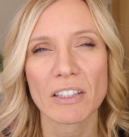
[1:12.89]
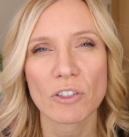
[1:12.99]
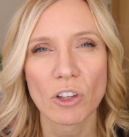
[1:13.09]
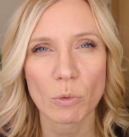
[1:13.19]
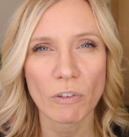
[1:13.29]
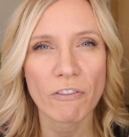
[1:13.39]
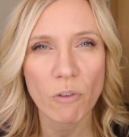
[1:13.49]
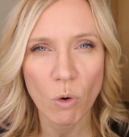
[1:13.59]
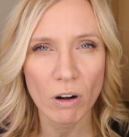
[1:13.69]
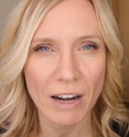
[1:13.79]
So there were
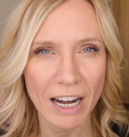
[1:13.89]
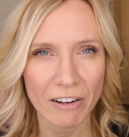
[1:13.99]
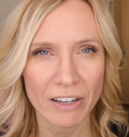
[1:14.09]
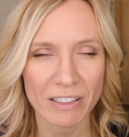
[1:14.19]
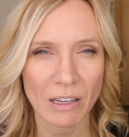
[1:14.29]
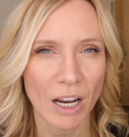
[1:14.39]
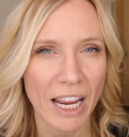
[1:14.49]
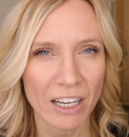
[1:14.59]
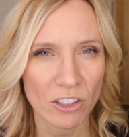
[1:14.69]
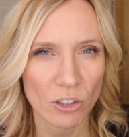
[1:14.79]
4 areas that I
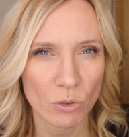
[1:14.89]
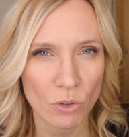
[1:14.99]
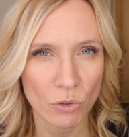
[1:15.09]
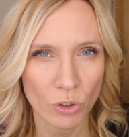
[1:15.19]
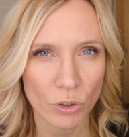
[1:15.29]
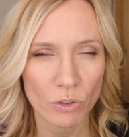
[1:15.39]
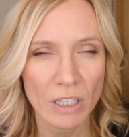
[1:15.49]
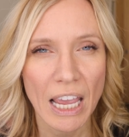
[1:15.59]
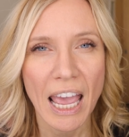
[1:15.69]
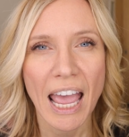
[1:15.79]
had to use screws,
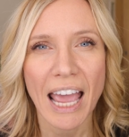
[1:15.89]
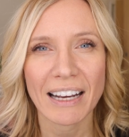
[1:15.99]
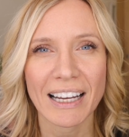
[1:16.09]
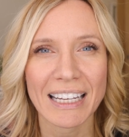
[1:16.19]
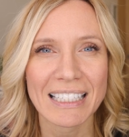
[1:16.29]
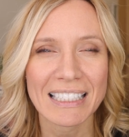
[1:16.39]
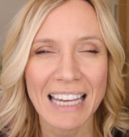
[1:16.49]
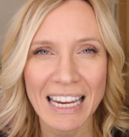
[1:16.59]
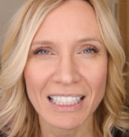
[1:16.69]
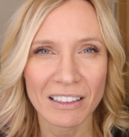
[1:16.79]
and I had
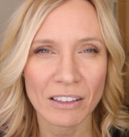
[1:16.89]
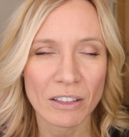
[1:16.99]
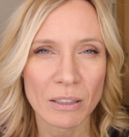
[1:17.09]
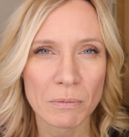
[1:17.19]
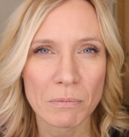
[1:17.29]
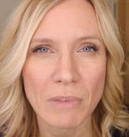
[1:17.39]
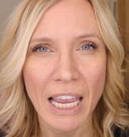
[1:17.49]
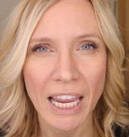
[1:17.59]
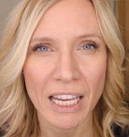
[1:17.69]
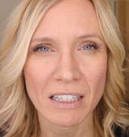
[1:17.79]
taken them
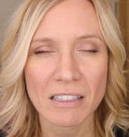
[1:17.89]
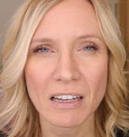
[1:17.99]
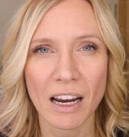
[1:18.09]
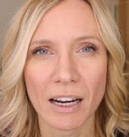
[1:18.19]
and